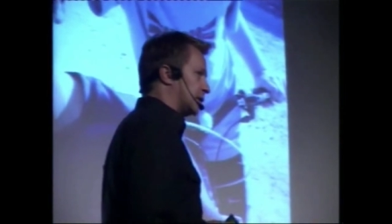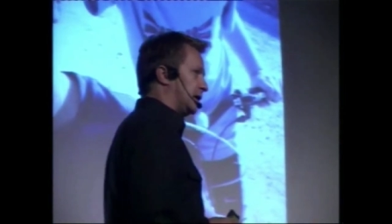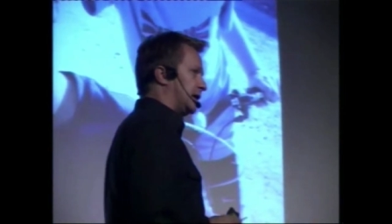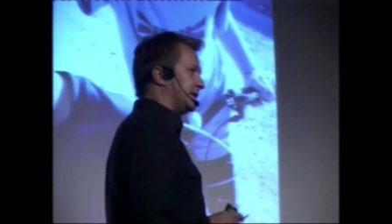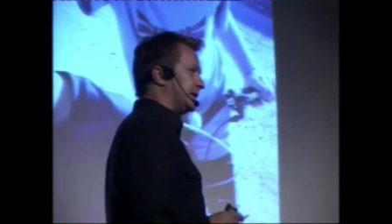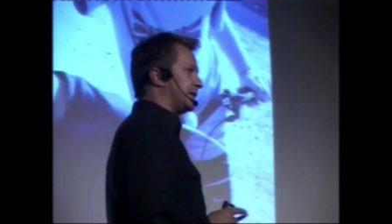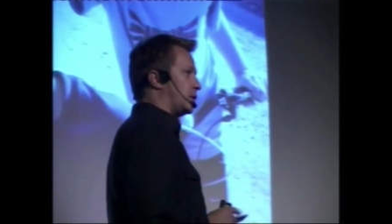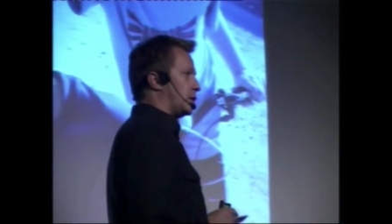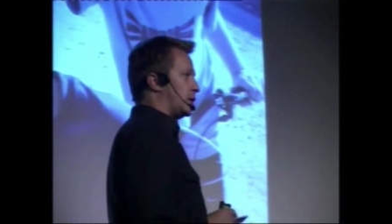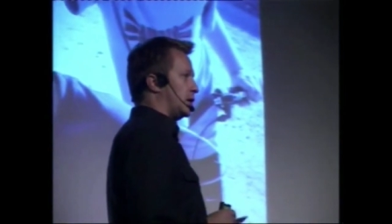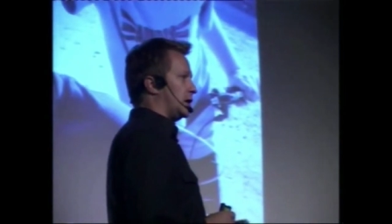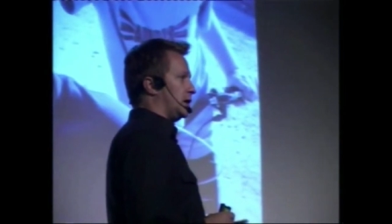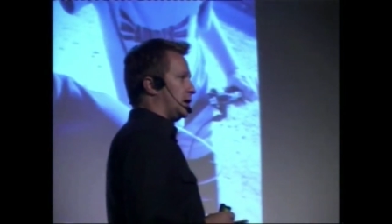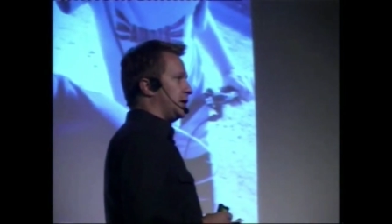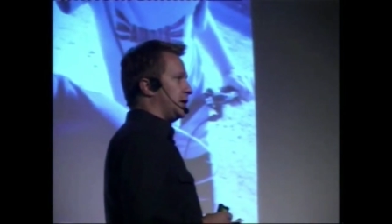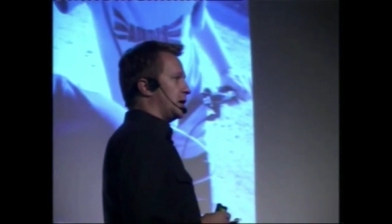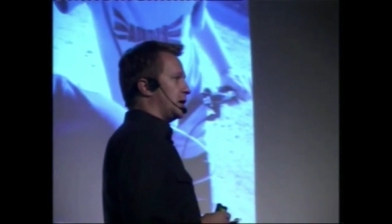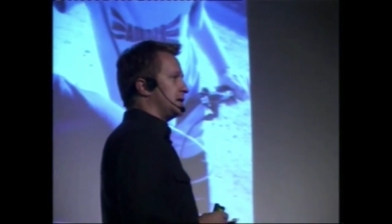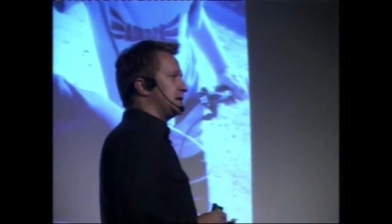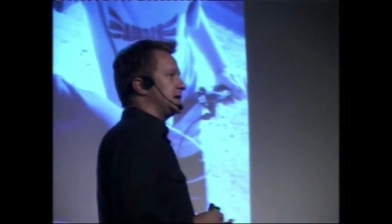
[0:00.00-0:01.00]
drilling for
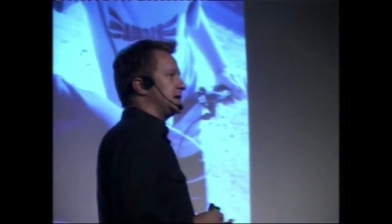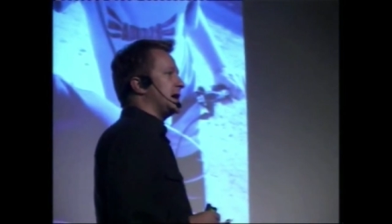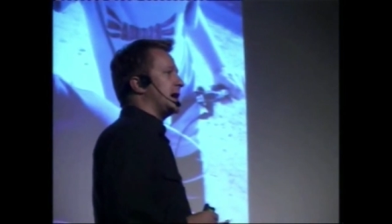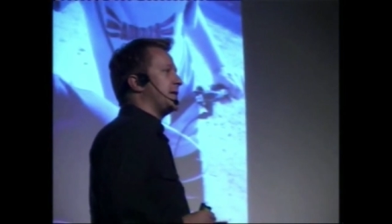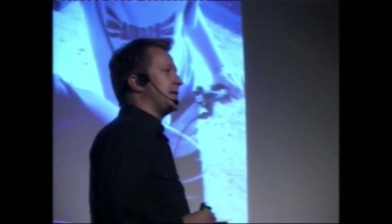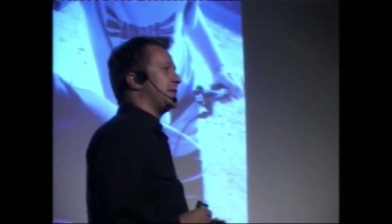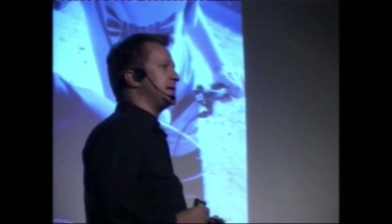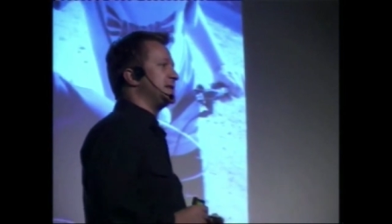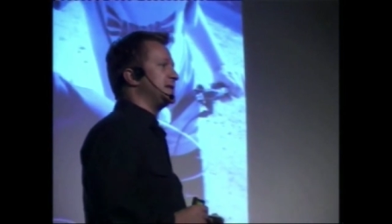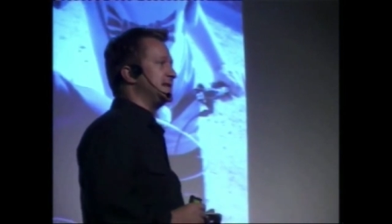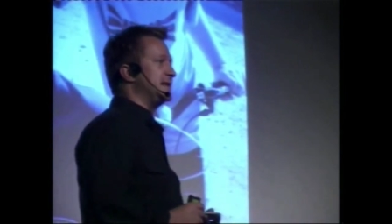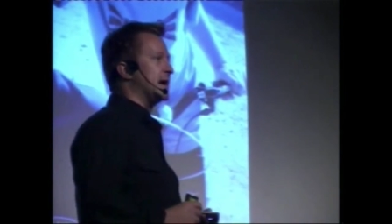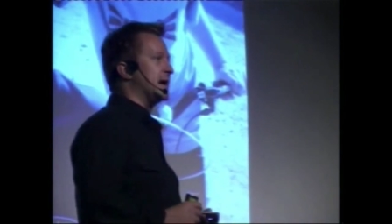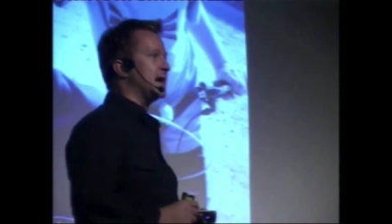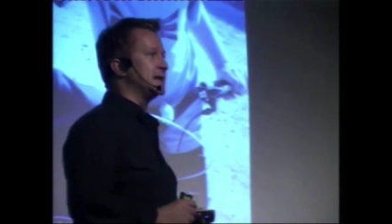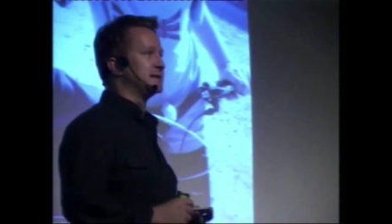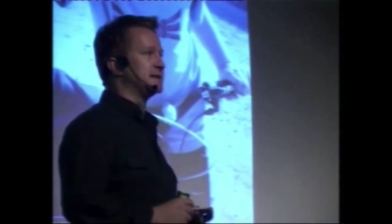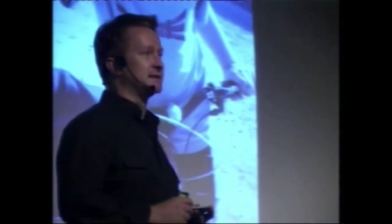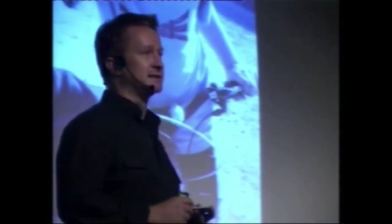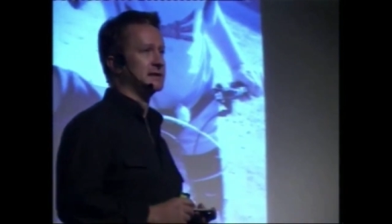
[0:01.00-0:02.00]
oil in the Arctic now that the
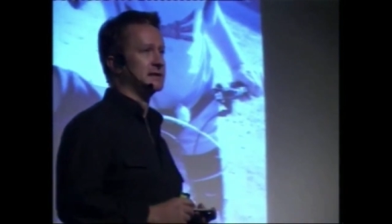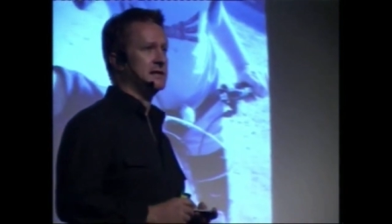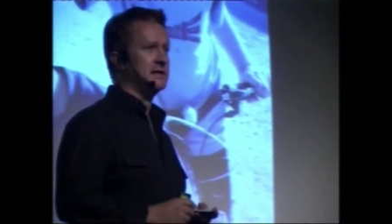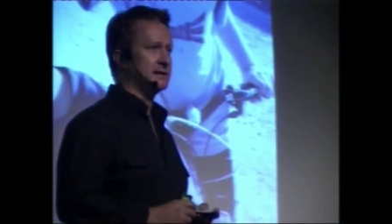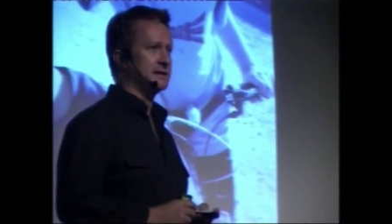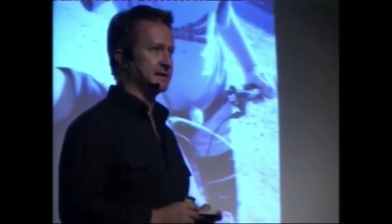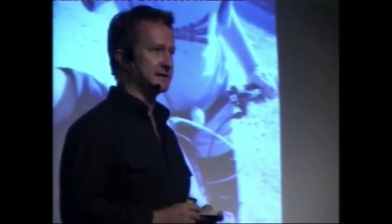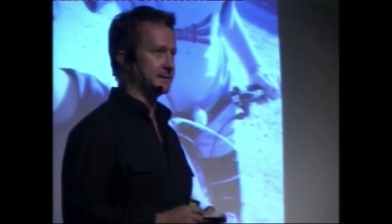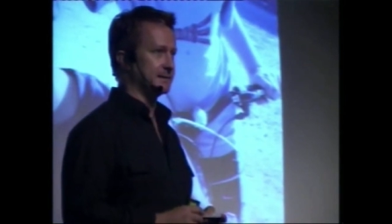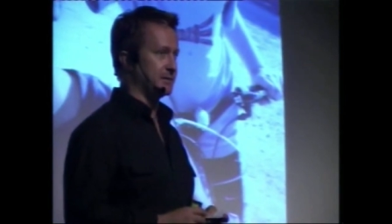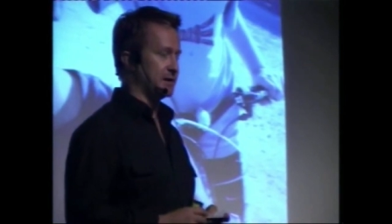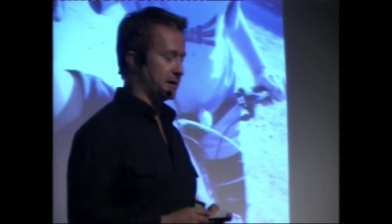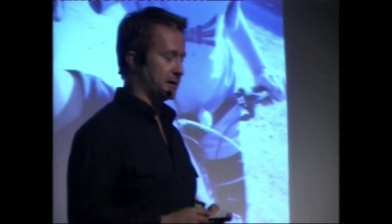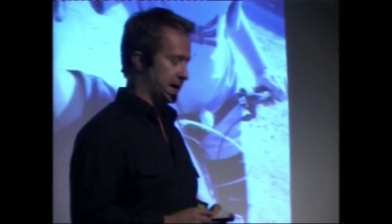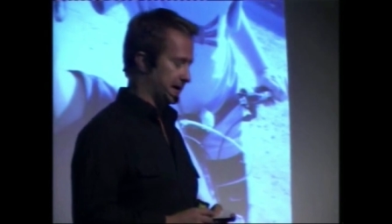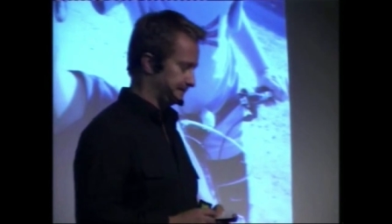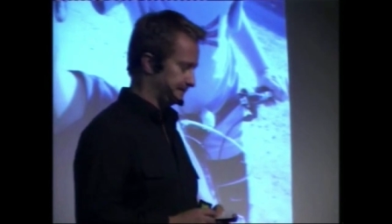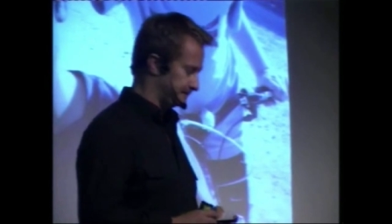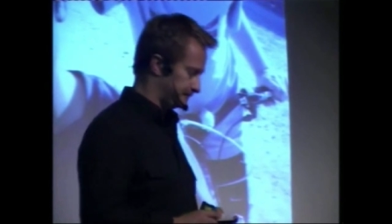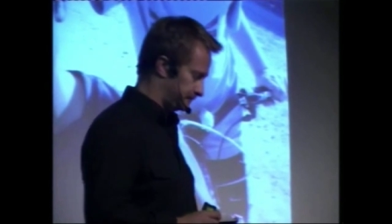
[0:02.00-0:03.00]
sea ice is
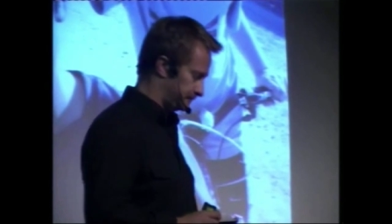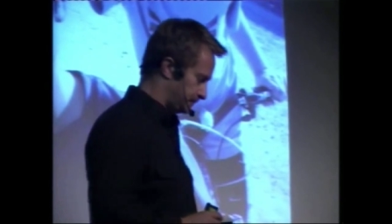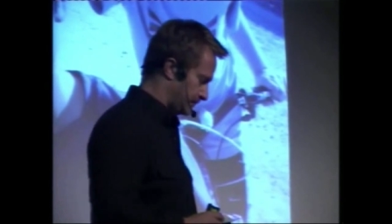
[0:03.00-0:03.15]
disappearing.